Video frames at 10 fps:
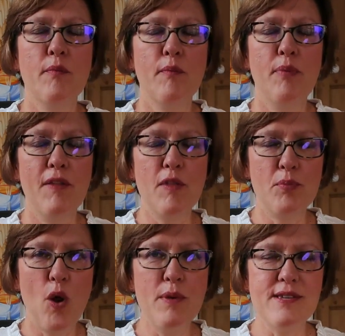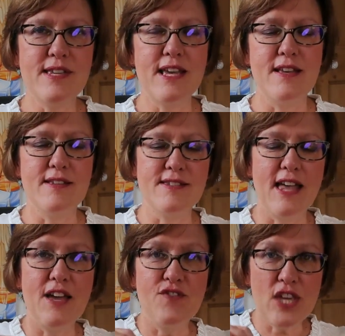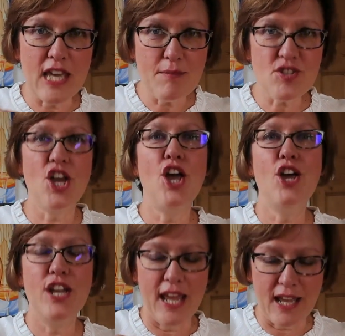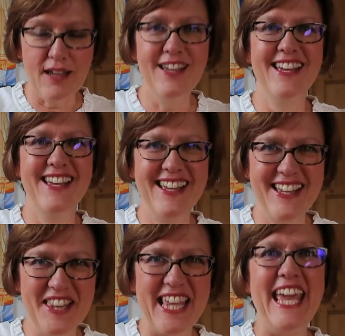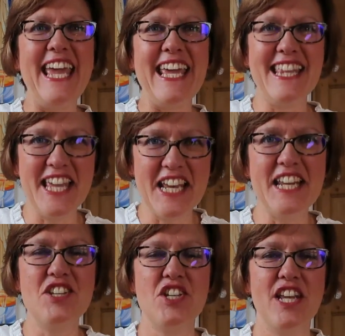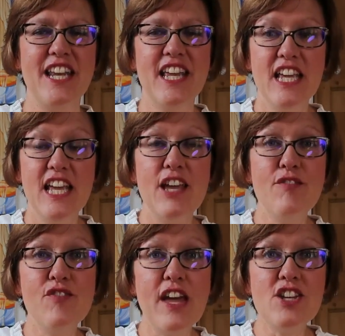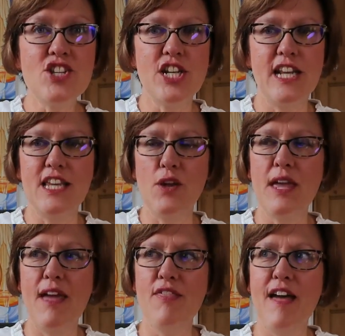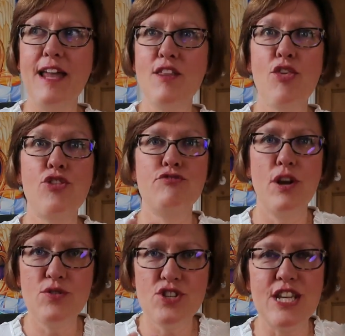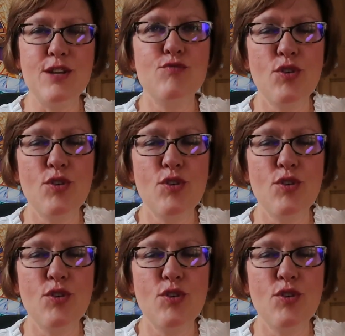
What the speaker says: But the promise is that if you keep turning the key in the ignition, eventually you get that throaty